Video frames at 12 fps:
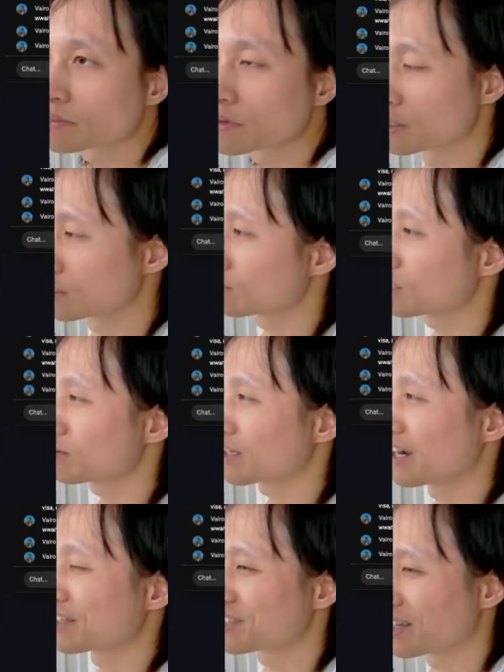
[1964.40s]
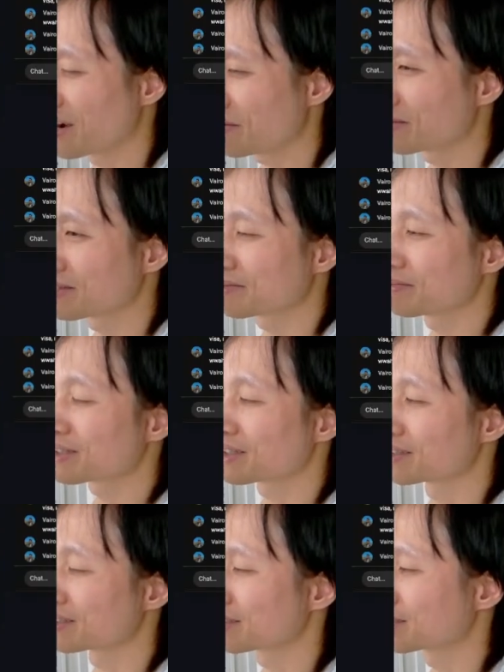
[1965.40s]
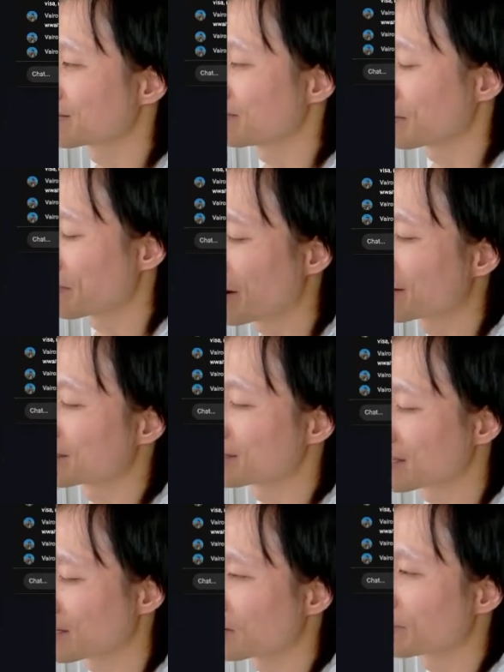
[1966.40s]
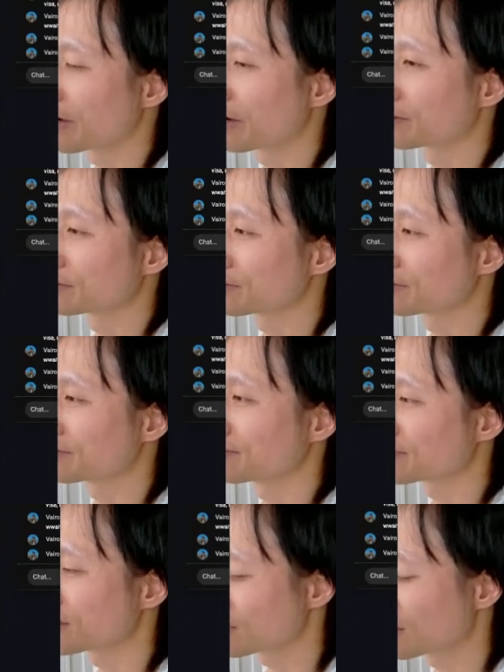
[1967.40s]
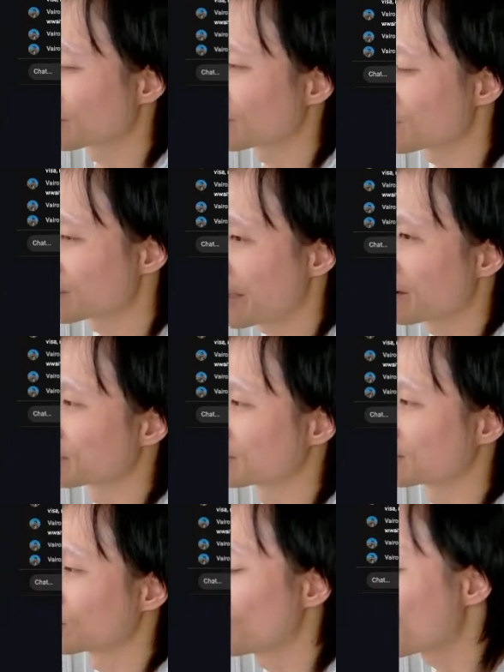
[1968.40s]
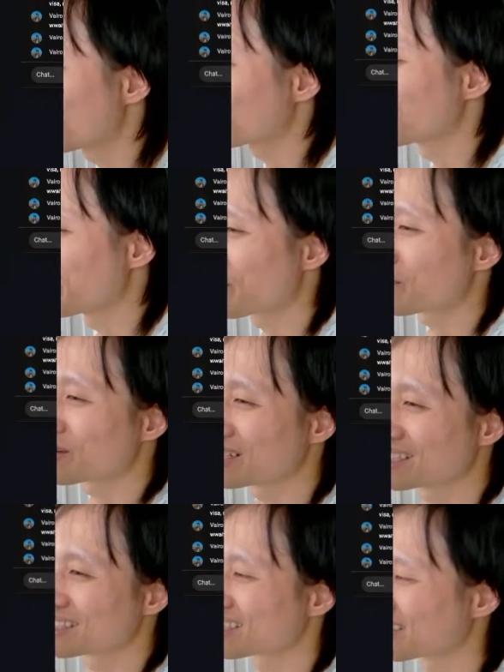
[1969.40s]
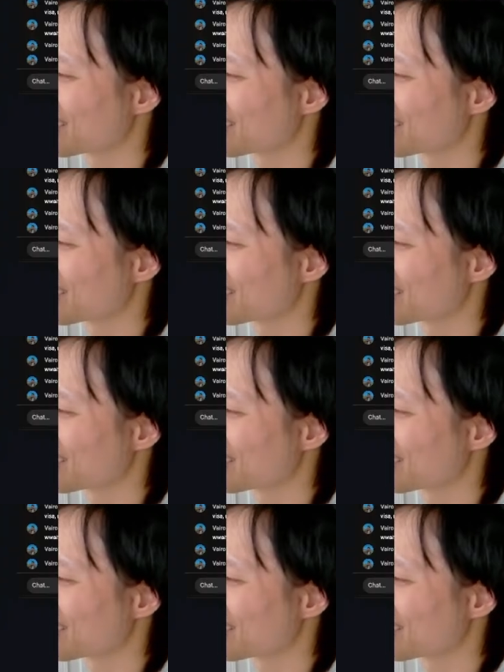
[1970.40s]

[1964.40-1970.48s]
Sometimes I stop because my mind is thinking about the stuff that just happened, or the memories of